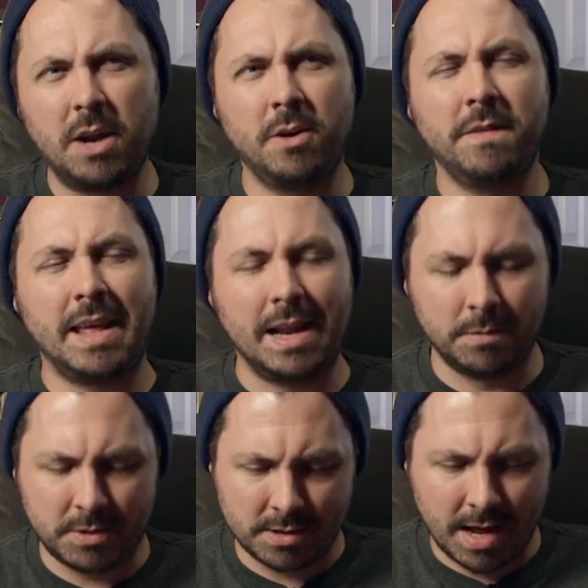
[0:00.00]
I don't know if that
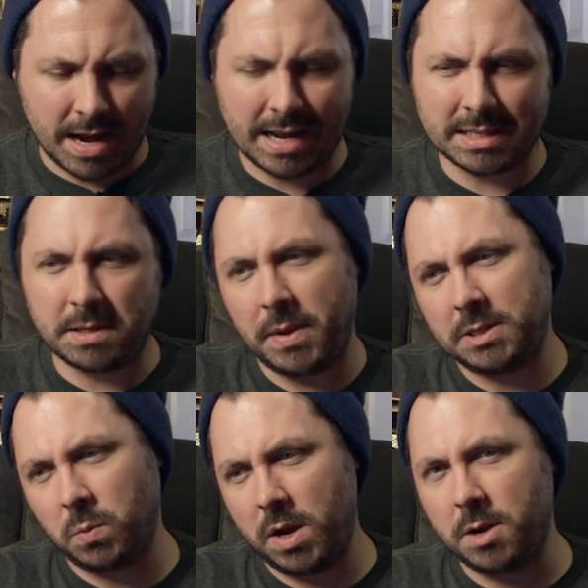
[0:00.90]
helps or not. I guess the
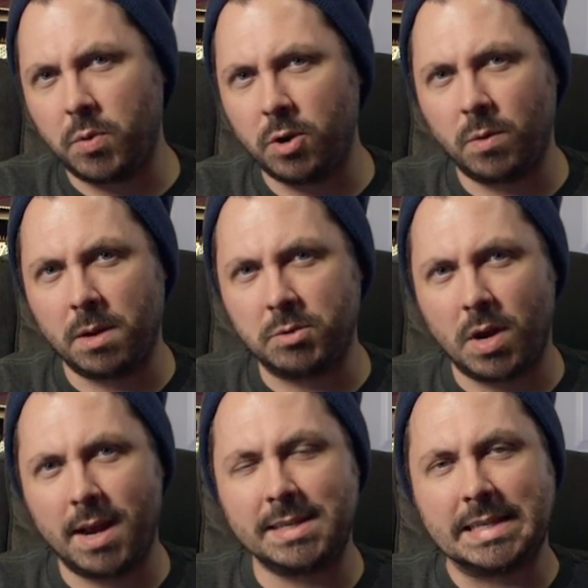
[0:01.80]
best way to put what I'm
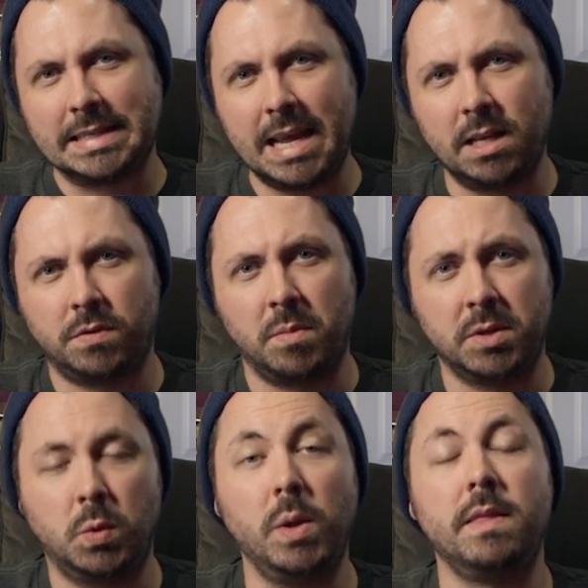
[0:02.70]
trying to say is from
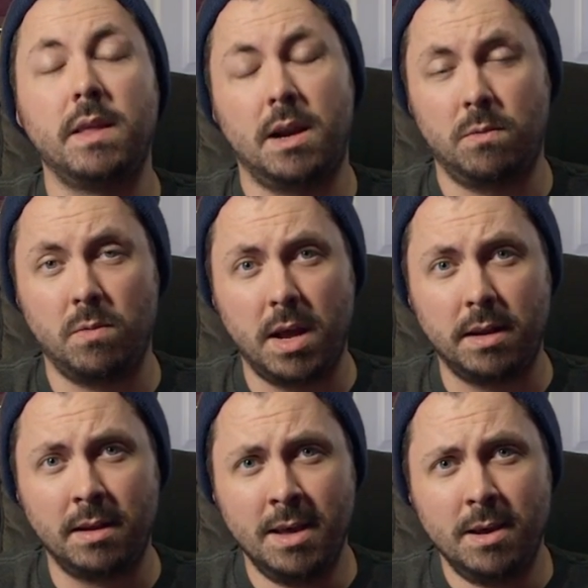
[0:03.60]
a tweet that I
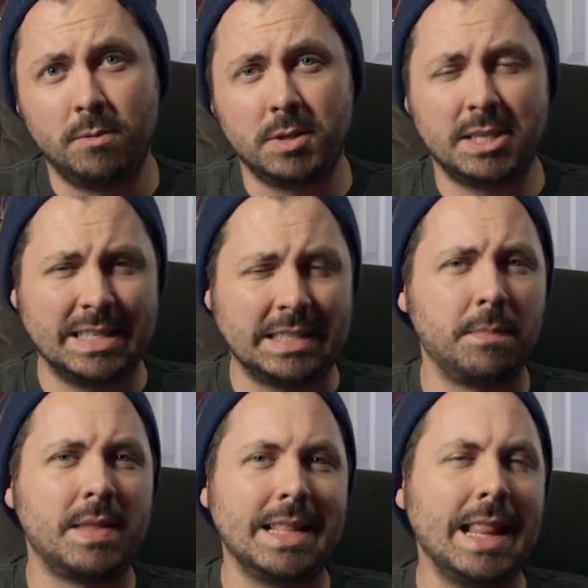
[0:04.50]
read, which said
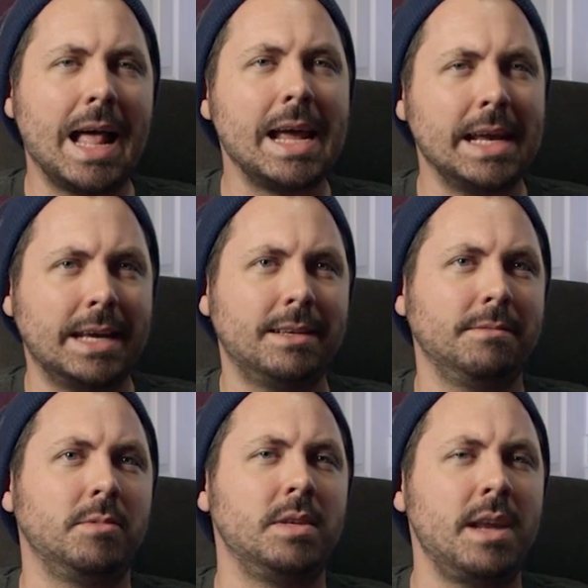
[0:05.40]
something like,
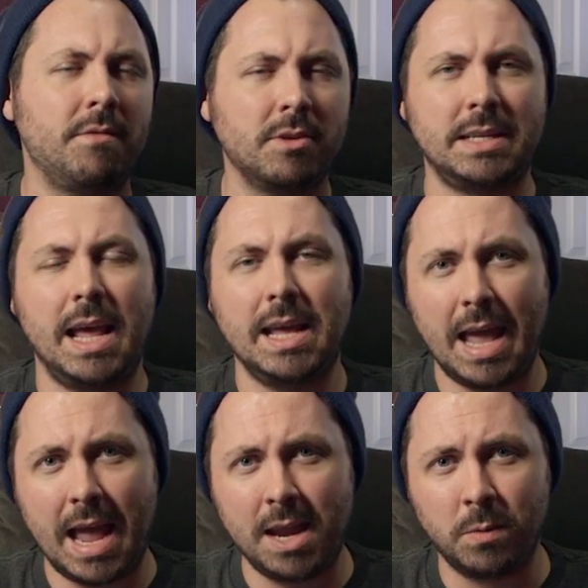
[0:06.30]
never
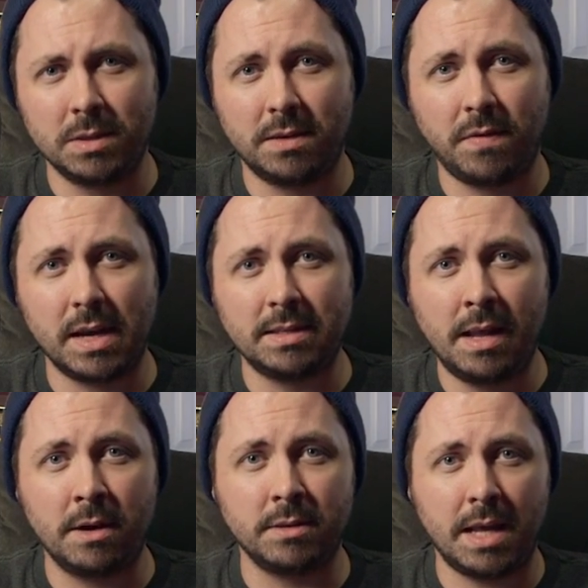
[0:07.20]
take anyone's advice in
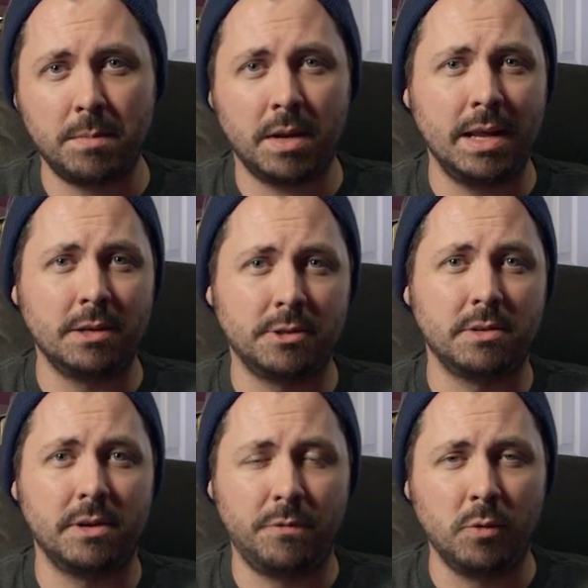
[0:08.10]
the entertainment
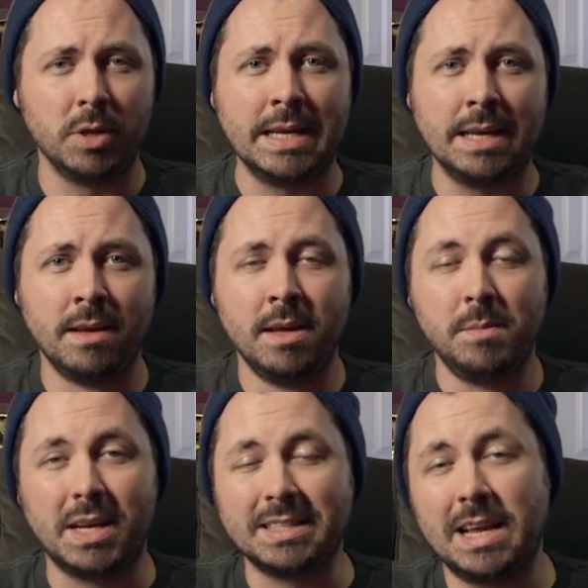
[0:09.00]
industry fully
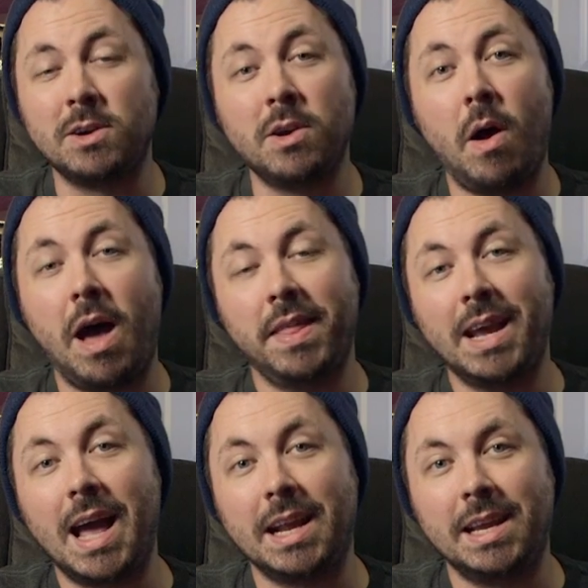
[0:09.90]
because they don't know how they
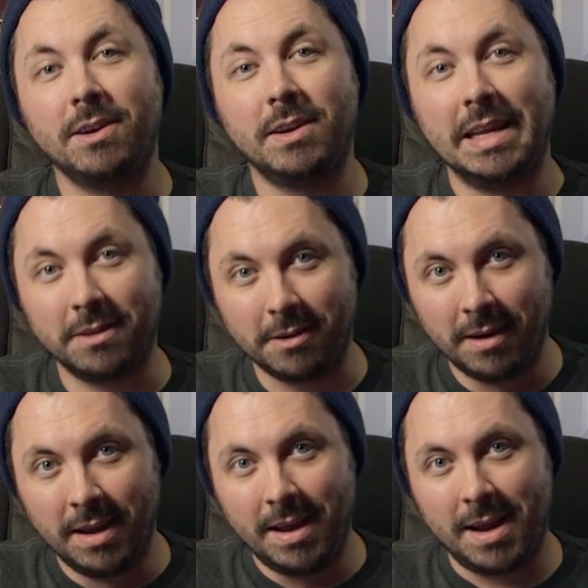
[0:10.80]
got here either.
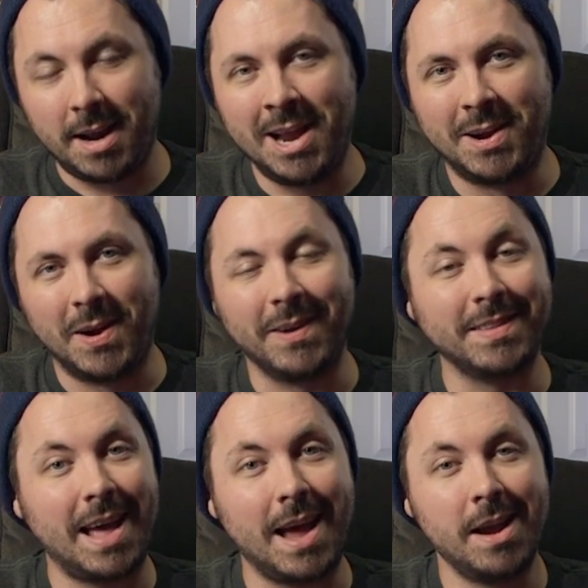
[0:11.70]
And I agree
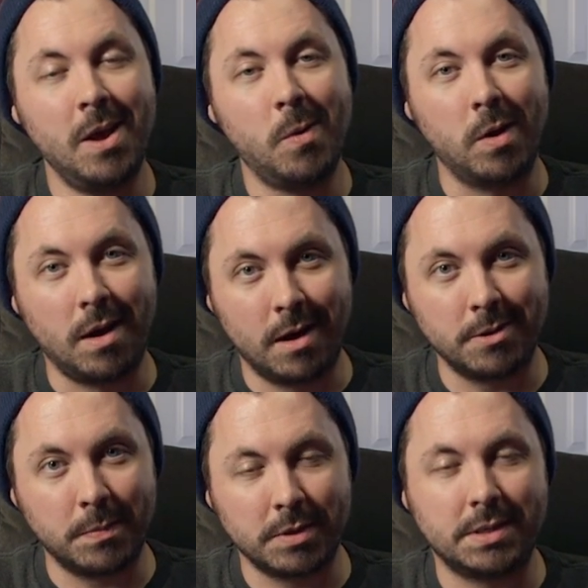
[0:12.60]
with that
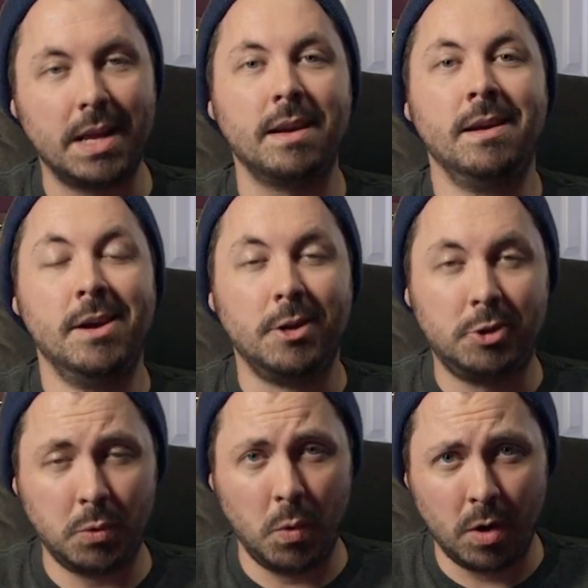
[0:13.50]
100%.
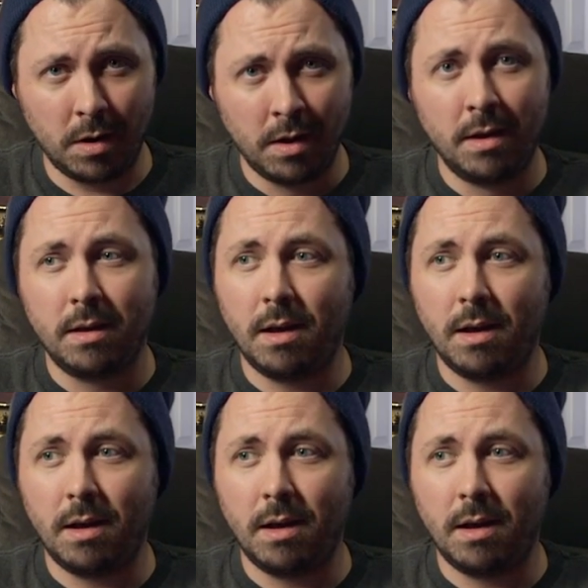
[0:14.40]
Sure,